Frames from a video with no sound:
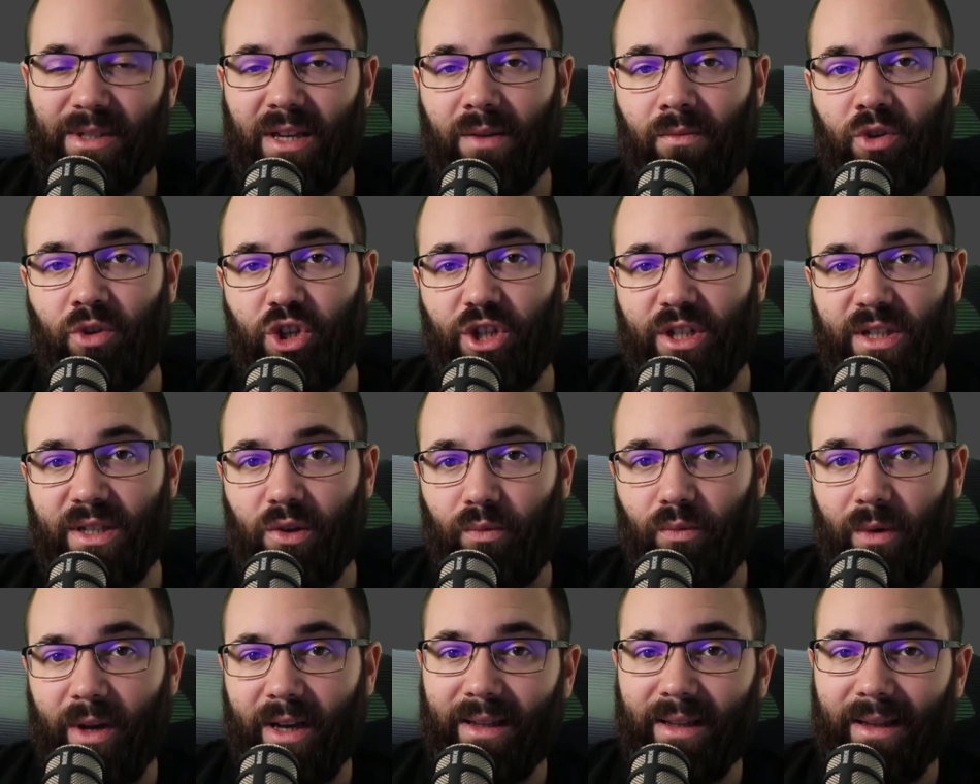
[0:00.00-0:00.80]
I would just
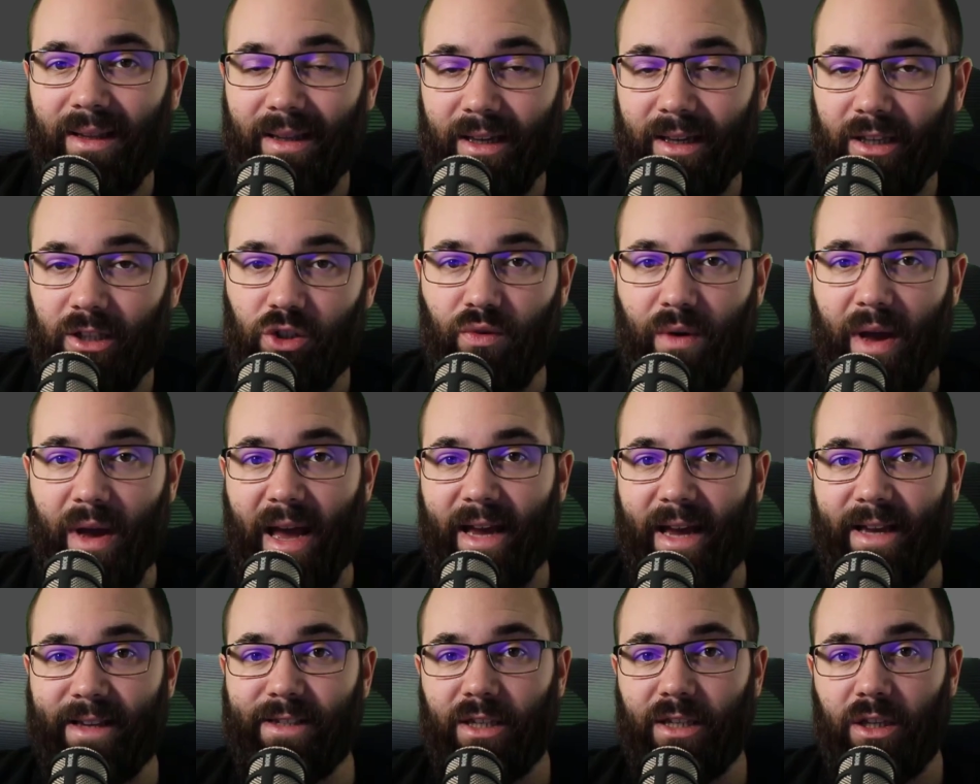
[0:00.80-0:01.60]
quickly like to
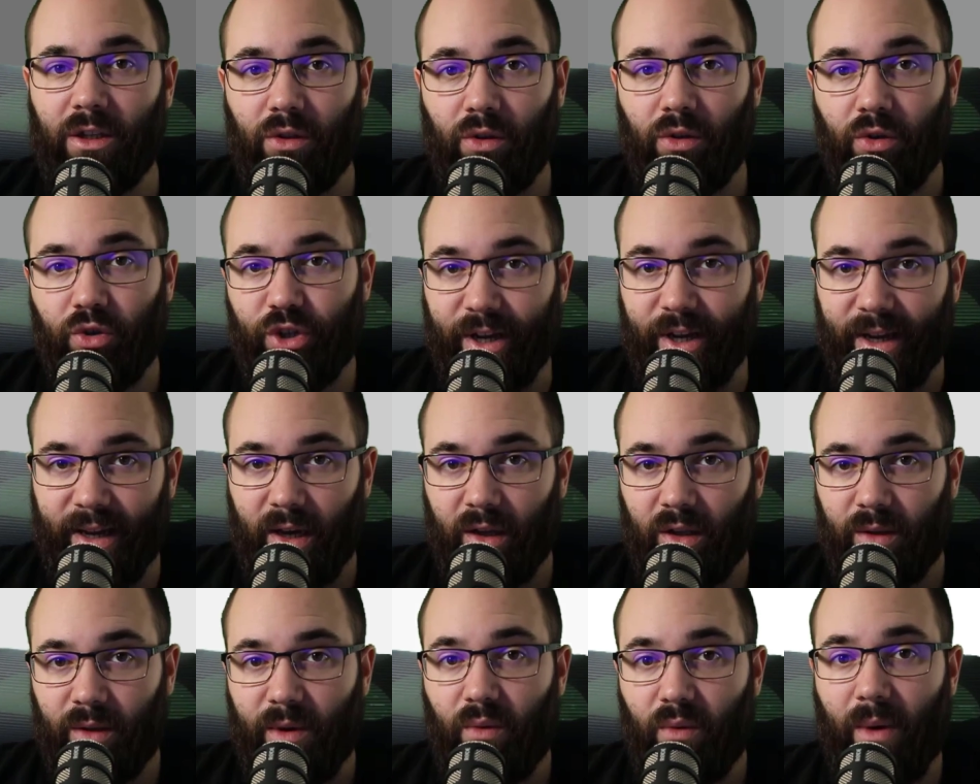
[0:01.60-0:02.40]
ask you to check
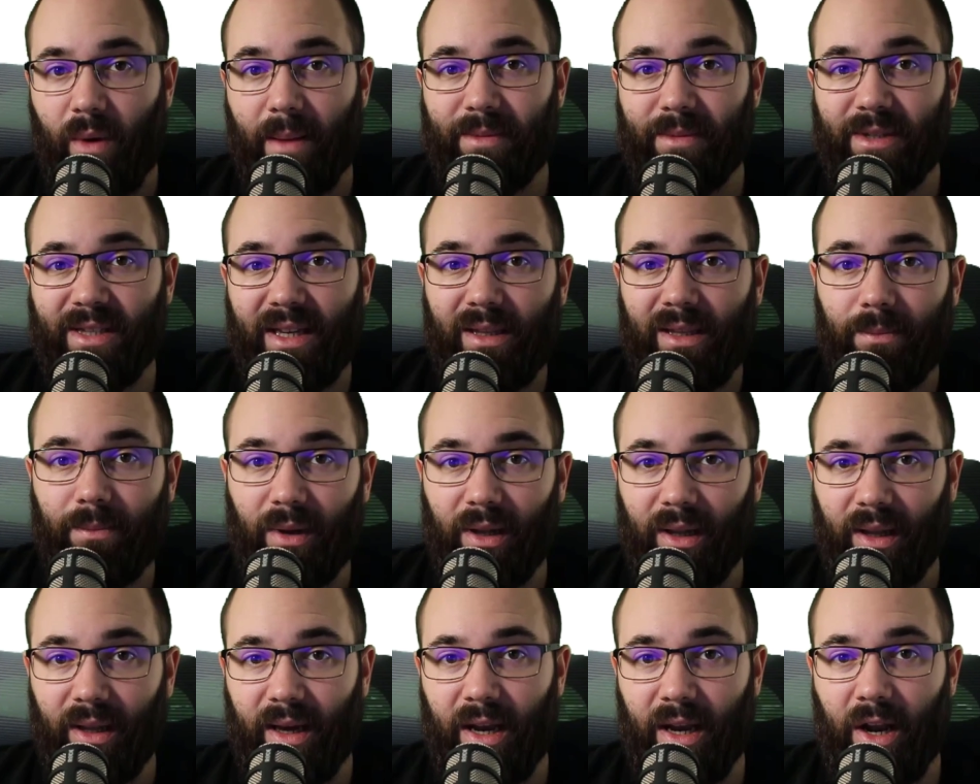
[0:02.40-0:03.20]
out my website,
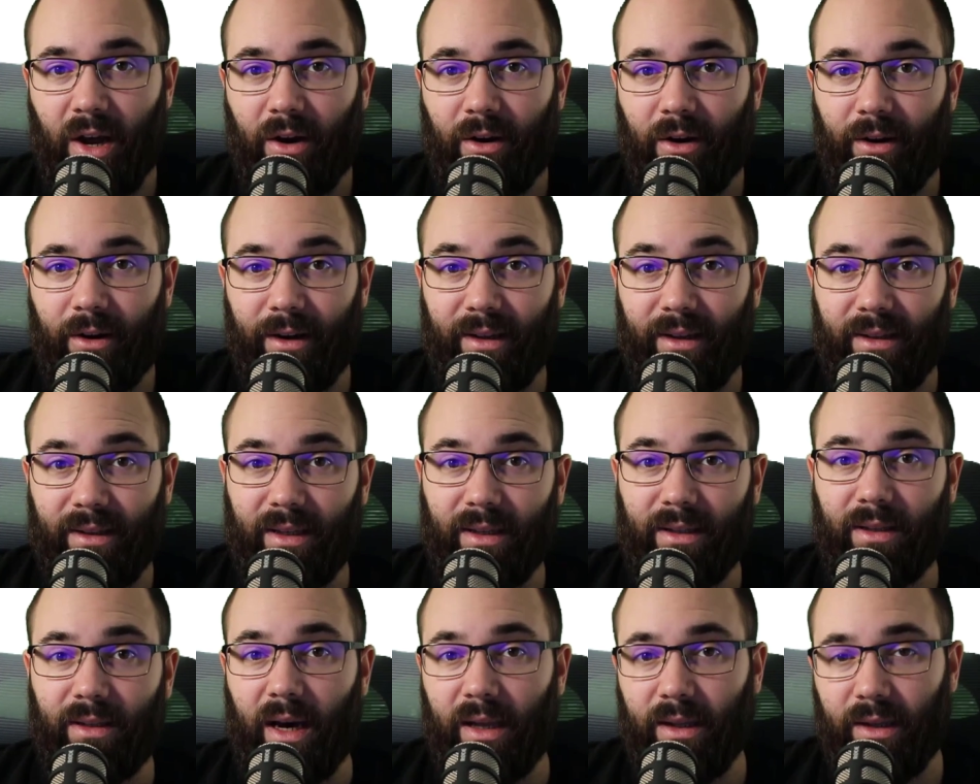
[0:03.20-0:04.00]

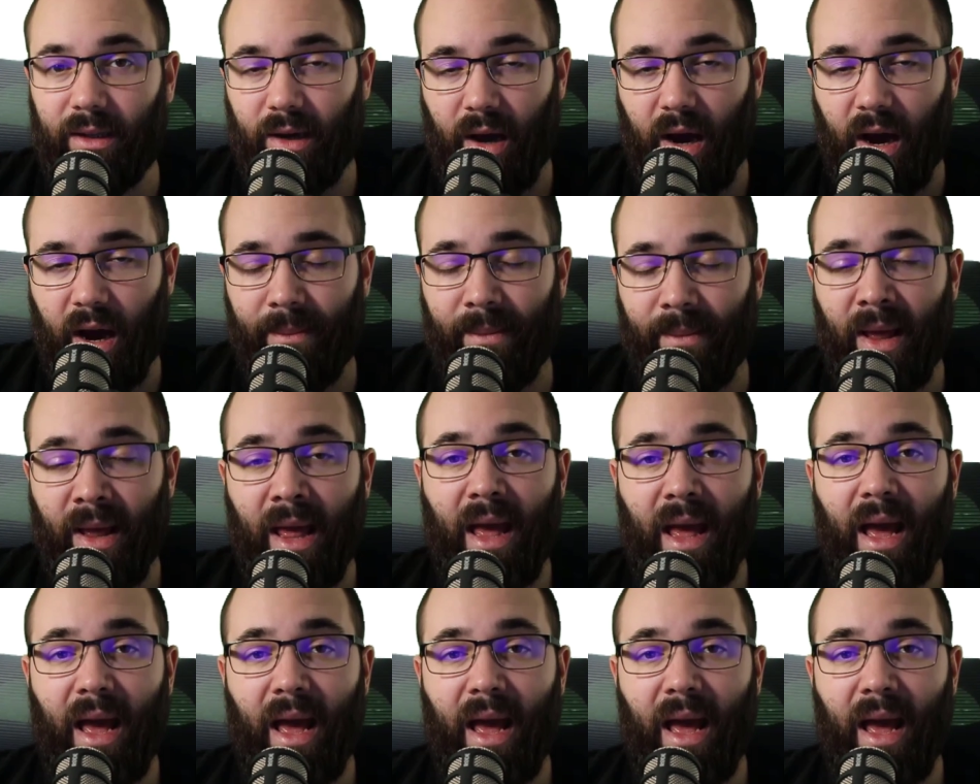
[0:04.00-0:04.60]
BalkanArchitect.com.